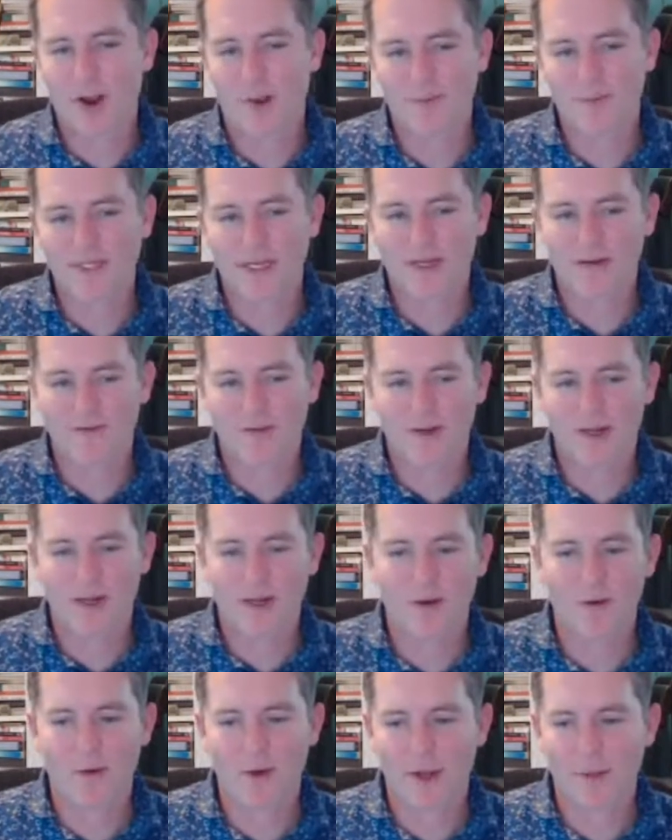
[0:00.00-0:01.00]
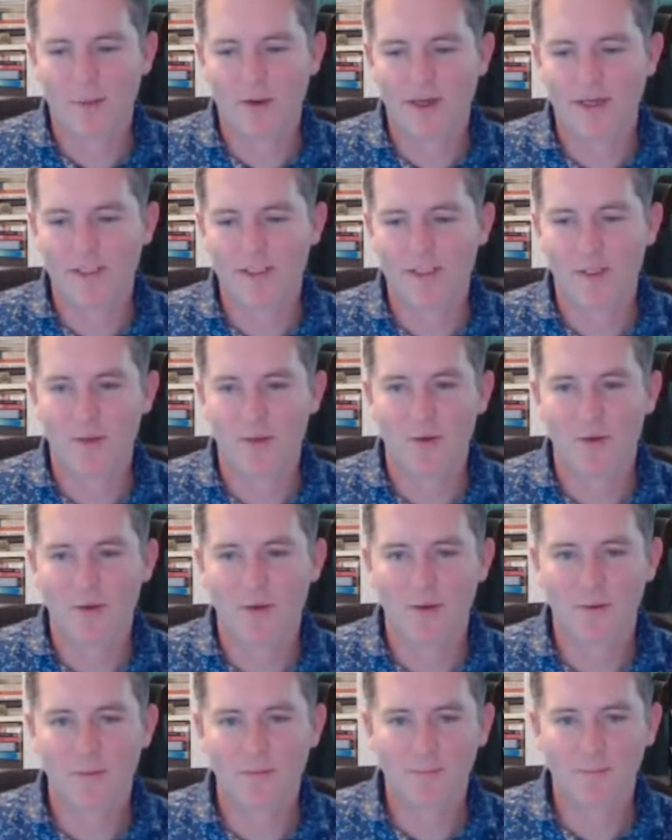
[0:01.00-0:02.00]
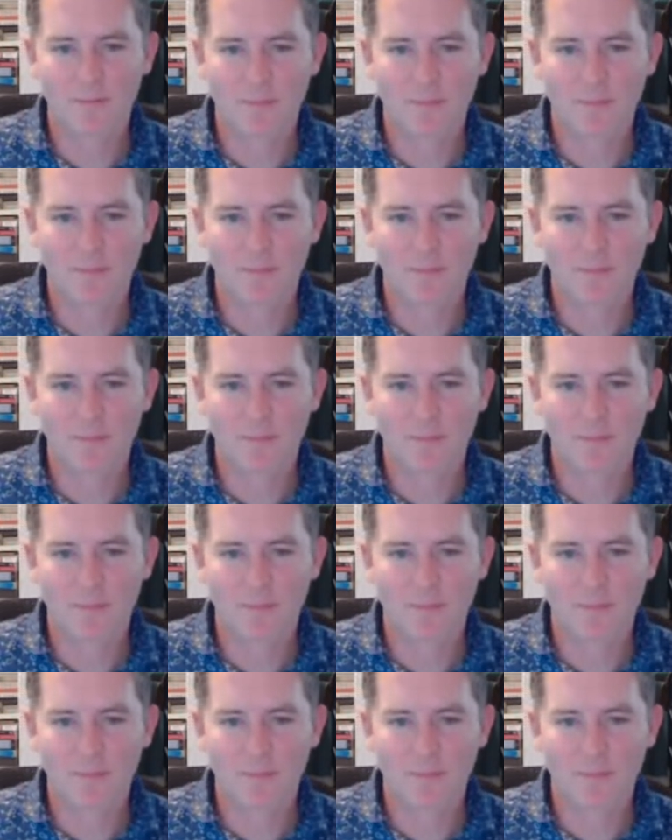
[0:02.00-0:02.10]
update video coming soon.